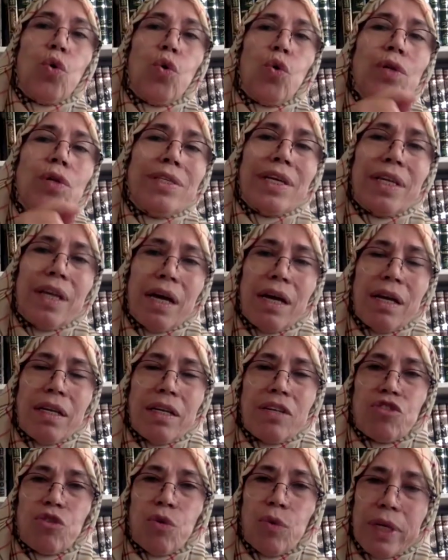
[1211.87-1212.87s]
all the
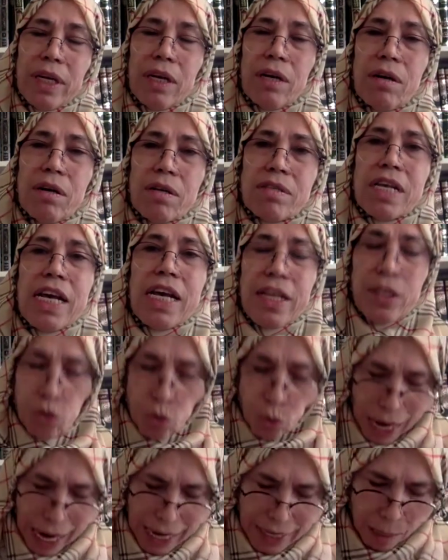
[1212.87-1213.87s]
knowledge on earth
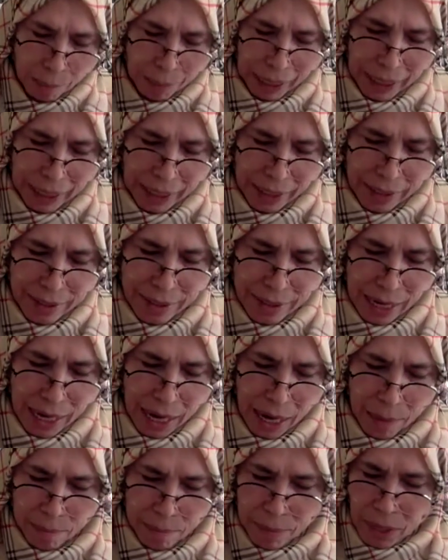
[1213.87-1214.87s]
to Adam alayhi
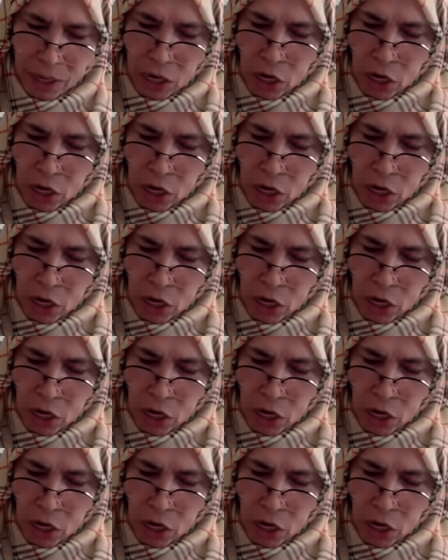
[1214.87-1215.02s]
salam.